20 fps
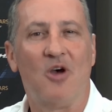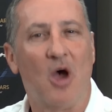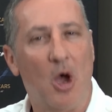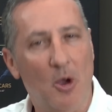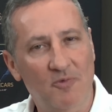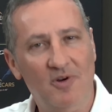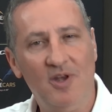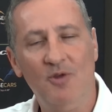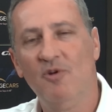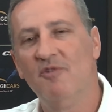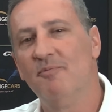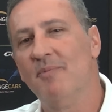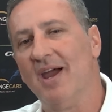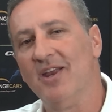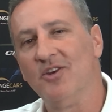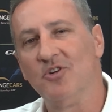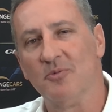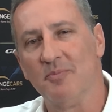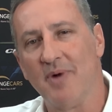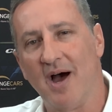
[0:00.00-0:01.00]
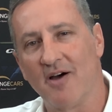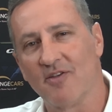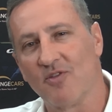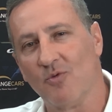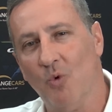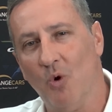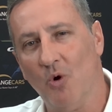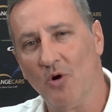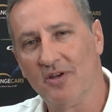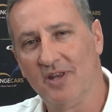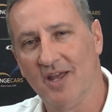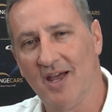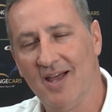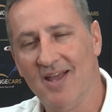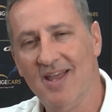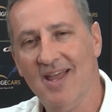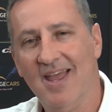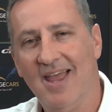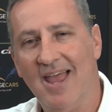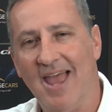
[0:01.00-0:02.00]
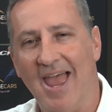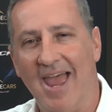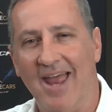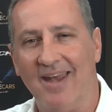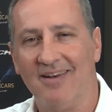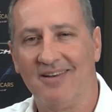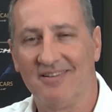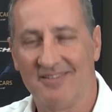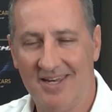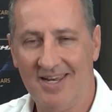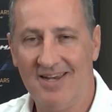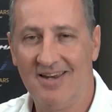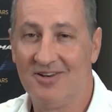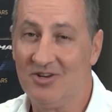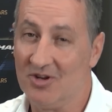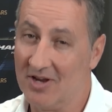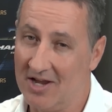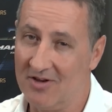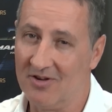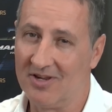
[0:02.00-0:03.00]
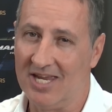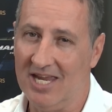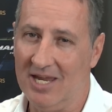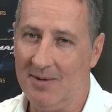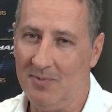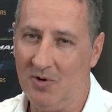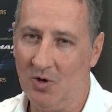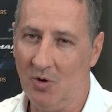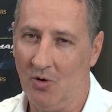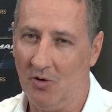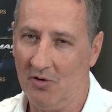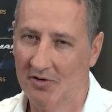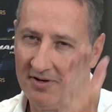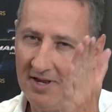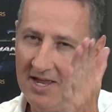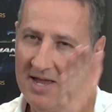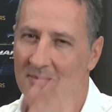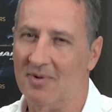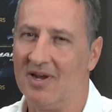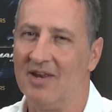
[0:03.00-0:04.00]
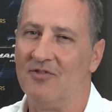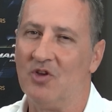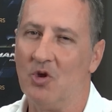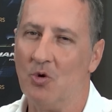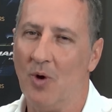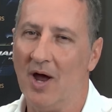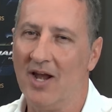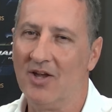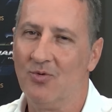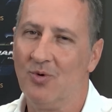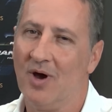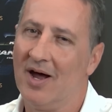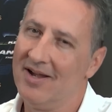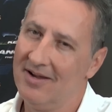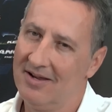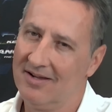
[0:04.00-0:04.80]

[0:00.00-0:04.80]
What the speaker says: hopefully we made your mouth water. And Sealant, you're going to keep yours. But if you want one,